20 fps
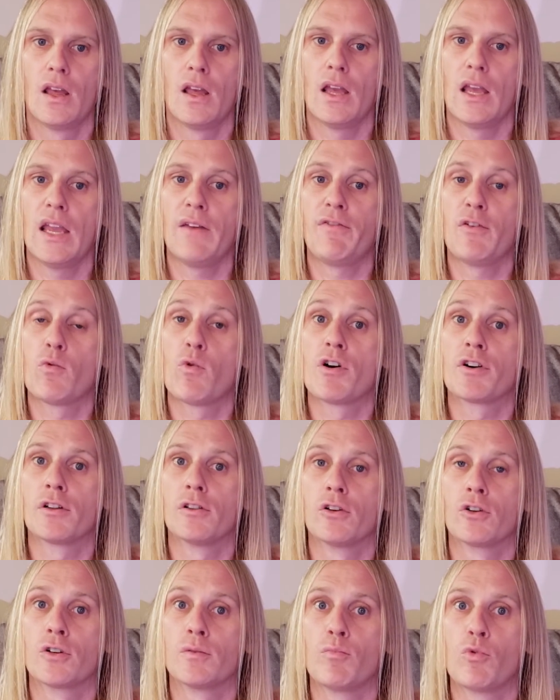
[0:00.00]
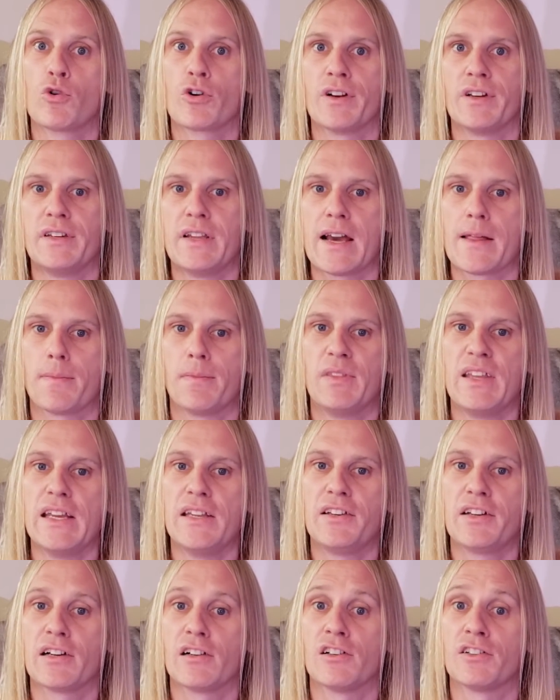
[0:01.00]
If you want to learn more in-depth
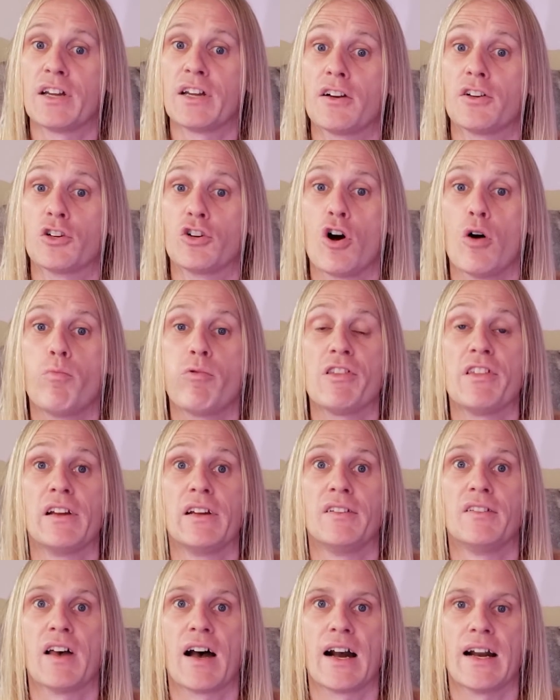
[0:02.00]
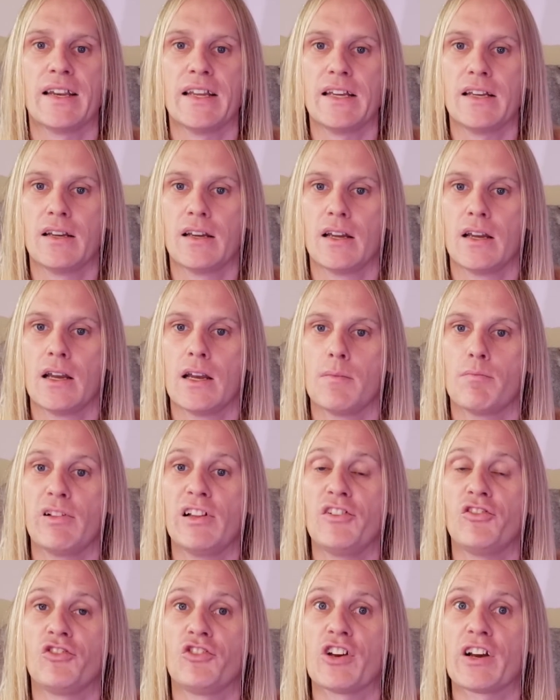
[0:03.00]
detail on cope with anxiety,
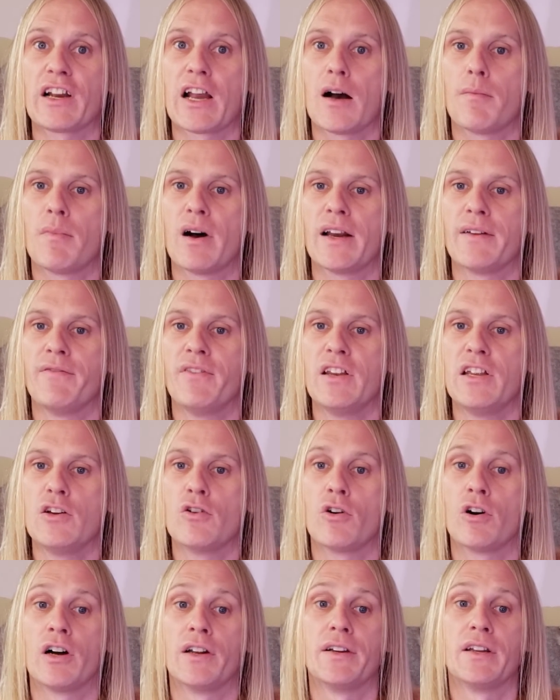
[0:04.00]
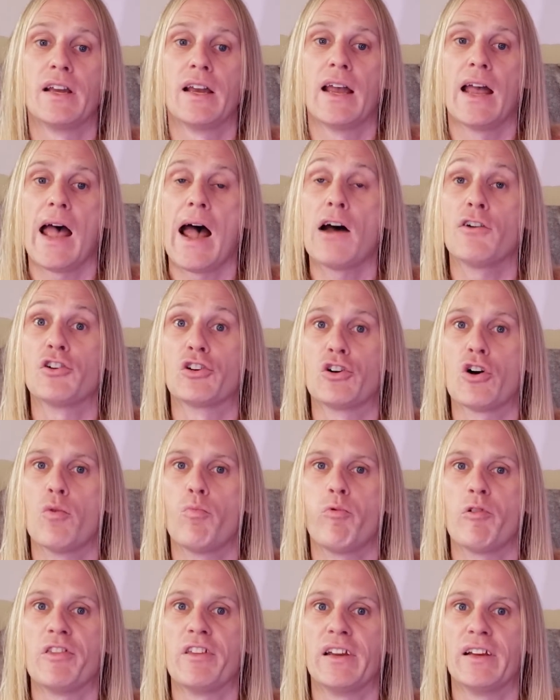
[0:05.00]
please check out my video on how to cope
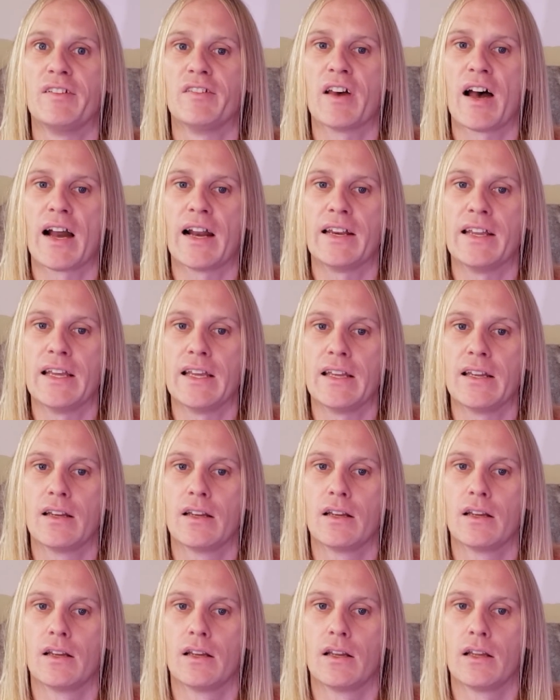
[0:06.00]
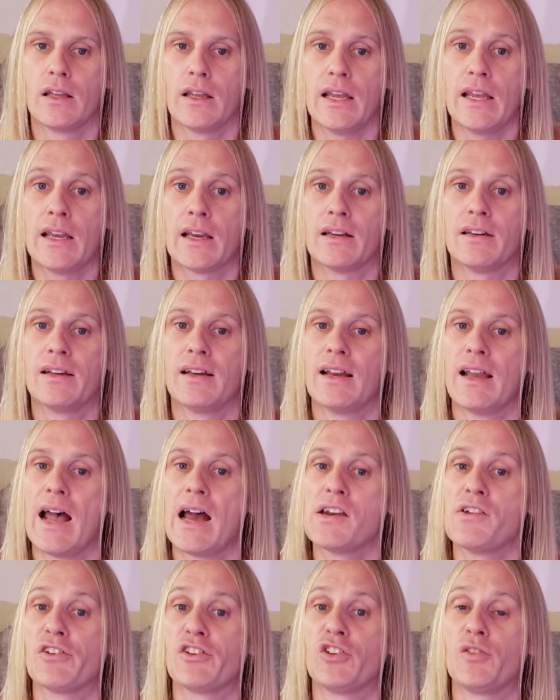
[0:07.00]
with anxiety and how
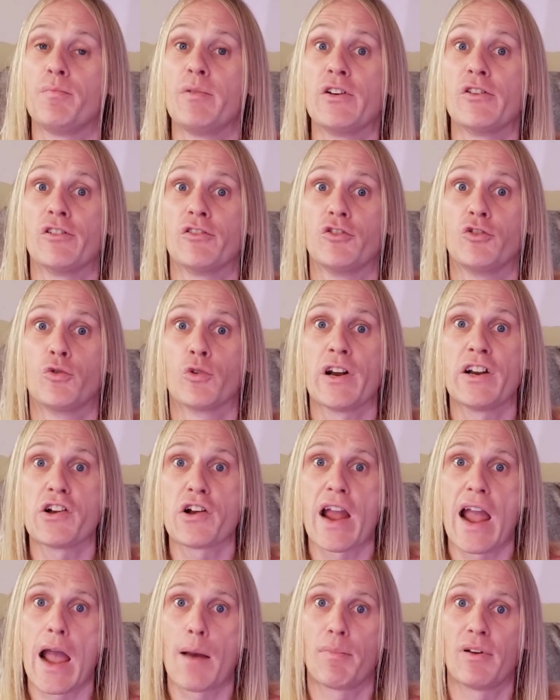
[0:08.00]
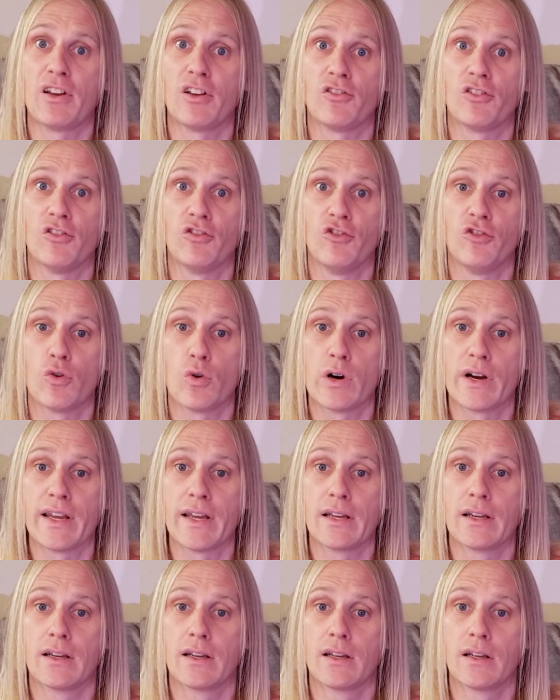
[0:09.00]
to experience greater happiness and joy,
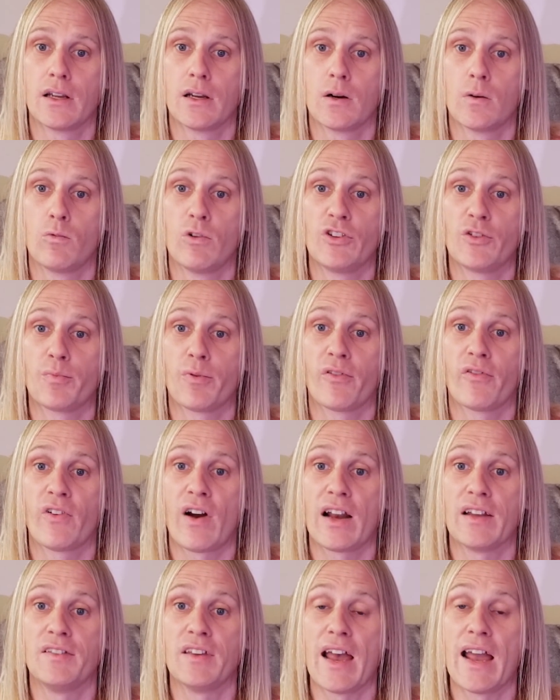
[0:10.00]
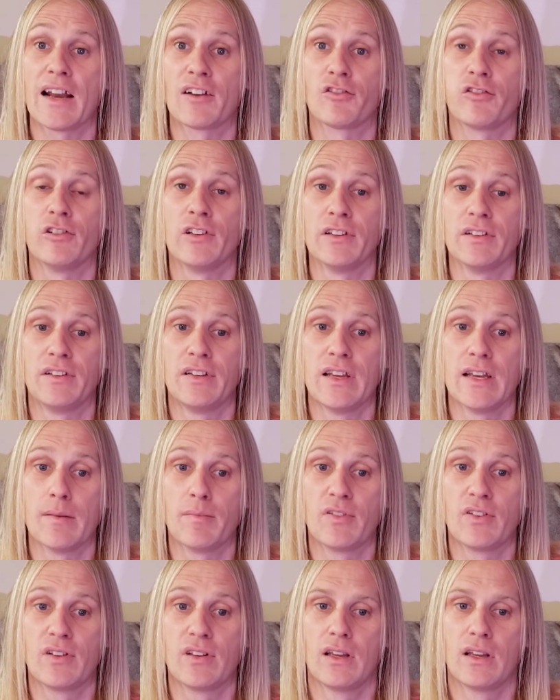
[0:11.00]
which provides excellent
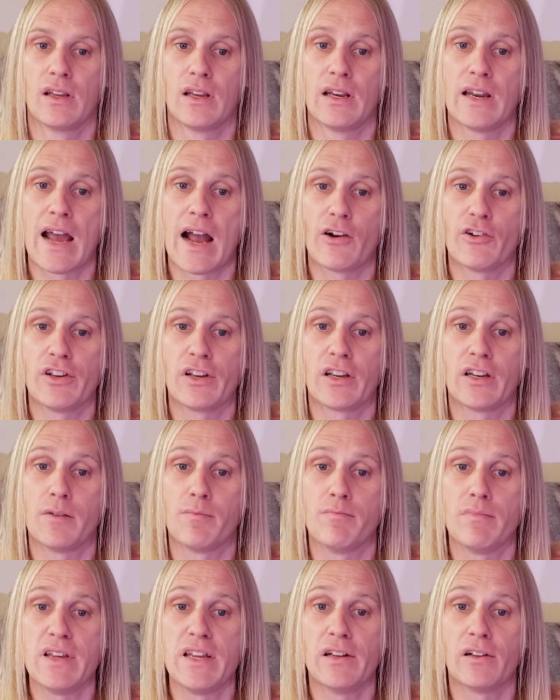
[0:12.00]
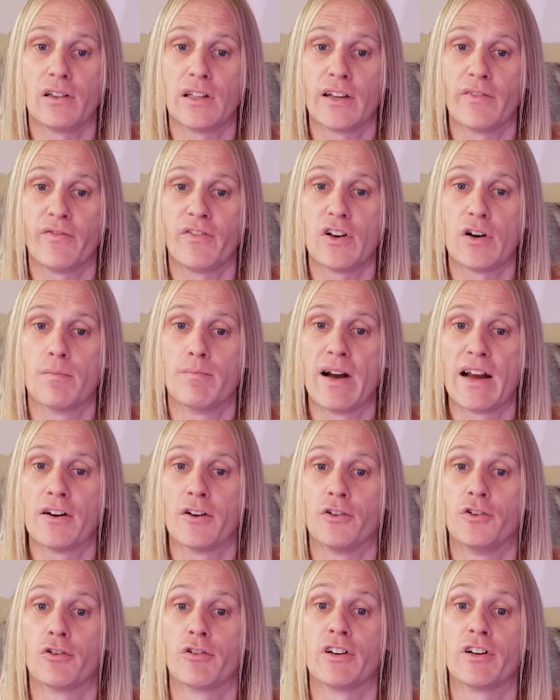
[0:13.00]
tips in how you can immediately feel better
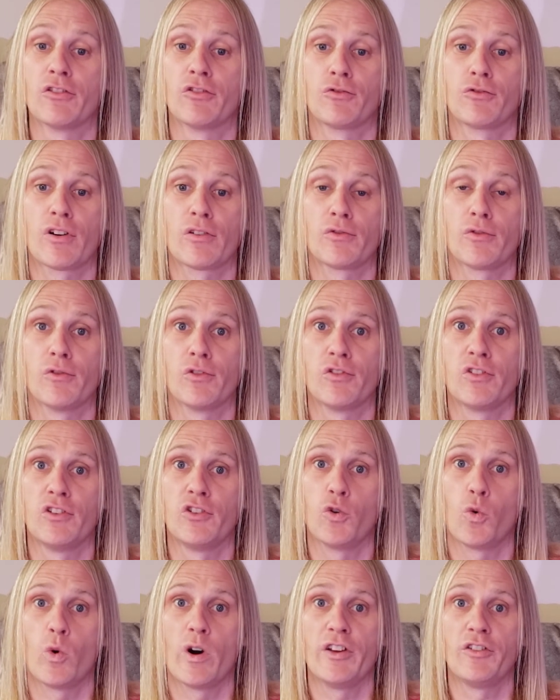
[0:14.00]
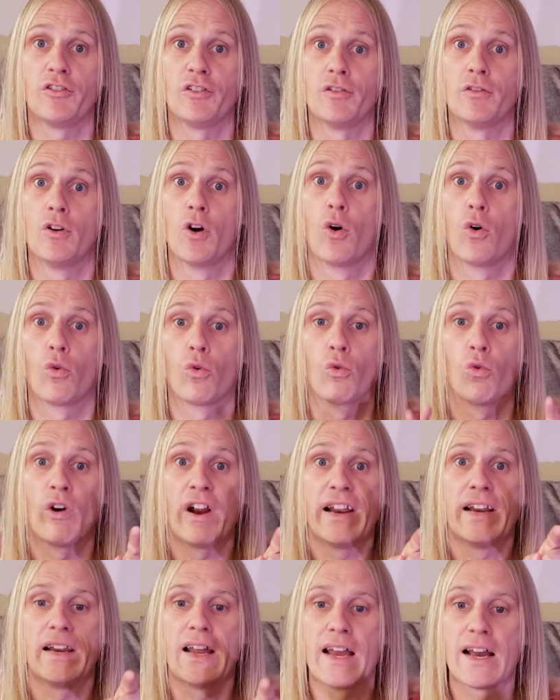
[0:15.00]
during a stressful situation
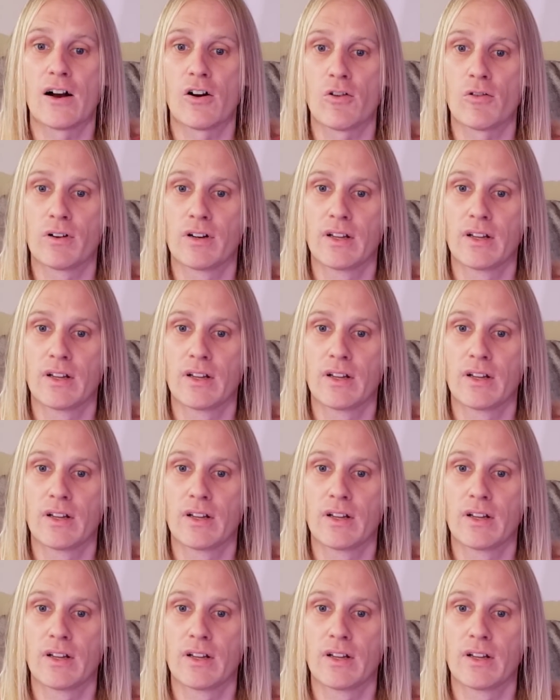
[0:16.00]
right now.